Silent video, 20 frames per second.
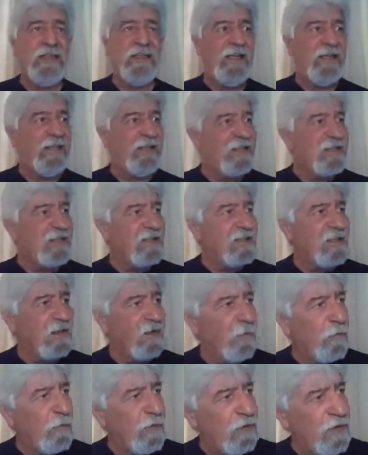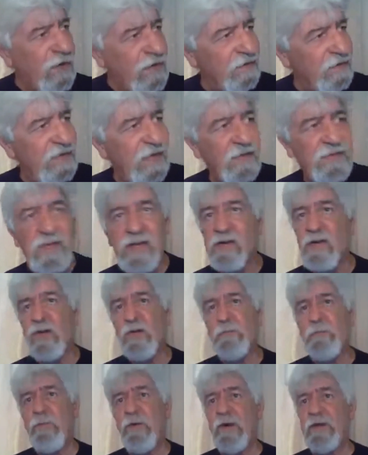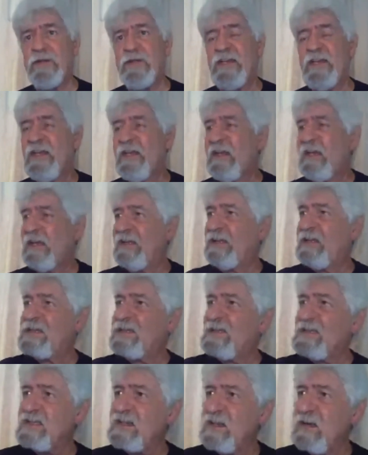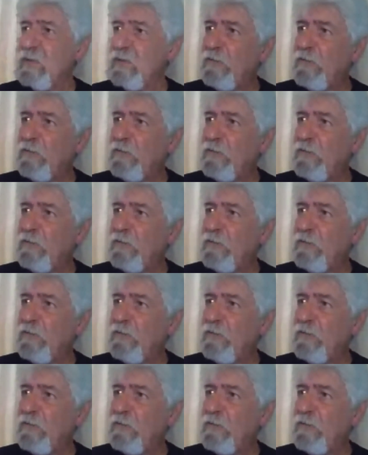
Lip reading: and lets us run down the wrong path and lets us